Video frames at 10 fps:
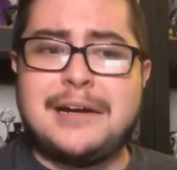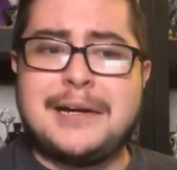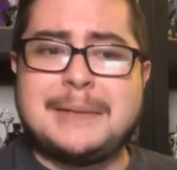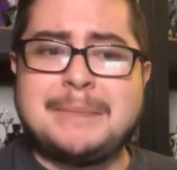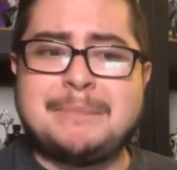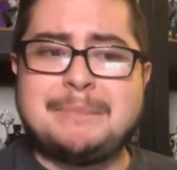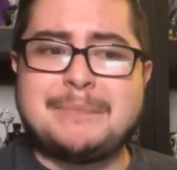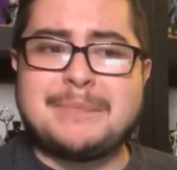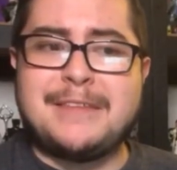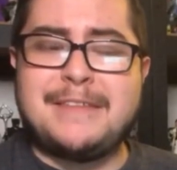
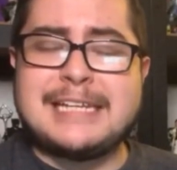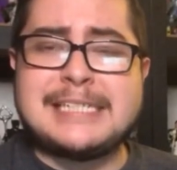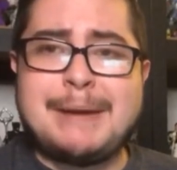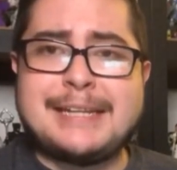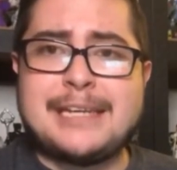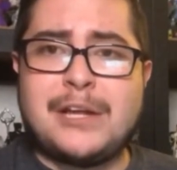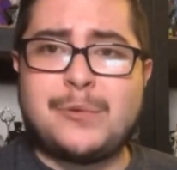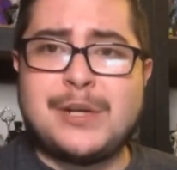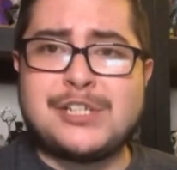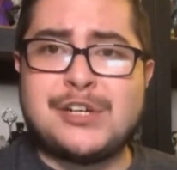the In Space Yellow
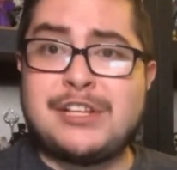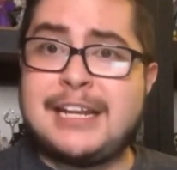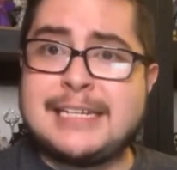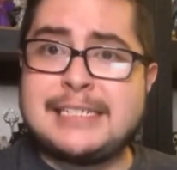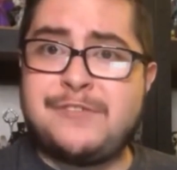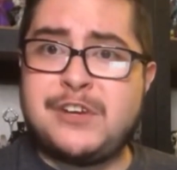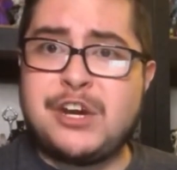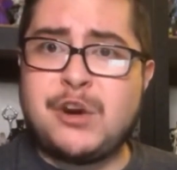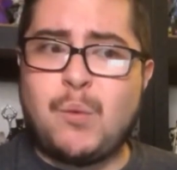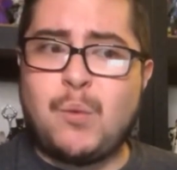Ranger, the Legacy figure,